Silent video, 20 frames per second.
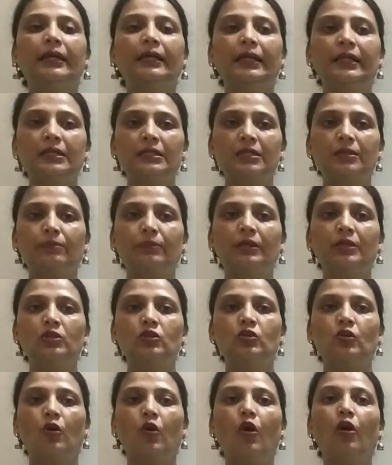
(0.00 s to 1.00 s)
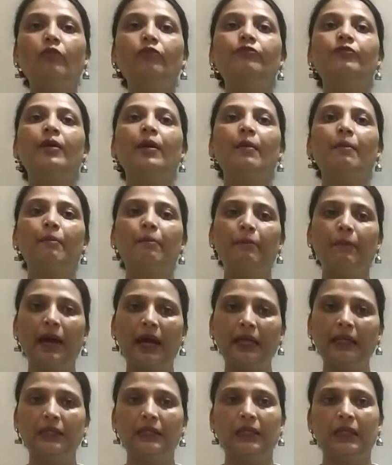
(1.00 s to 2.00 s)
testament of
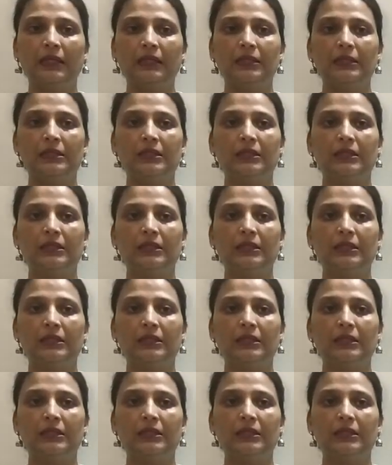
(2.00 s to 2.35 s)
mankind.